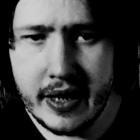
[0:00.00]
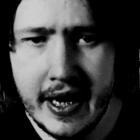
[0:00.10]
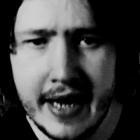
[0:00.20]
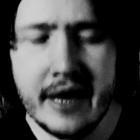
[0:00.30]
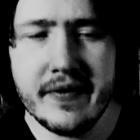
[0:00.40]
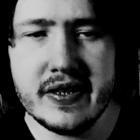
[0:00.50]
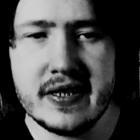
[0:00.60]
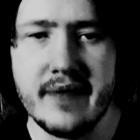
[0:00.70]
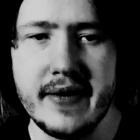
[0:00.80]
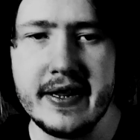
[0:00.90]
even stuff
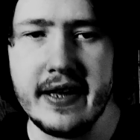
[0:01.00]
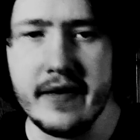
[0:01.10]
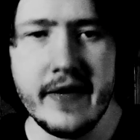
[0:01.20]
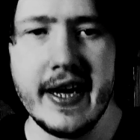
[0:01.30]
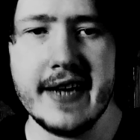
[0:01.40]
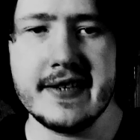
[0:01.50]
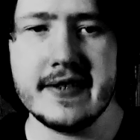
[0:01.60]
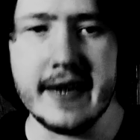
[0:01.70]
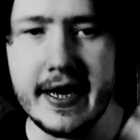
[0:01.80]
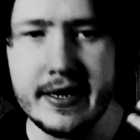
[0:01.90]
like the effects,
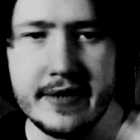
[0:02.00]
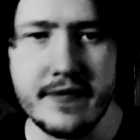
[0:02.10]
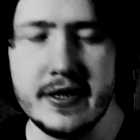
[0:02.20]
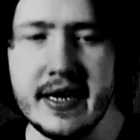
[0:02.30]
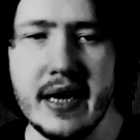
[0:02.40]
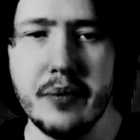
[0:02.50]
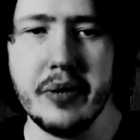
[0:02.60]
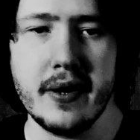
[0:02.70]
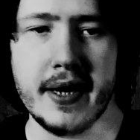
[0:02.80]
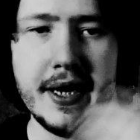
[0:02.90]
again, different time
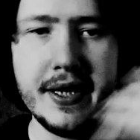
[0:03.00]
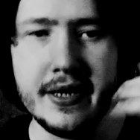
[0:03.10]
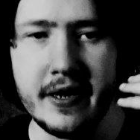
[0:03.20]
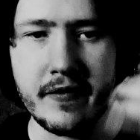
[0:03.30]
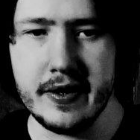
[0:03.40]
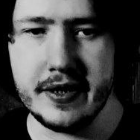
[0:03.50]
period, different,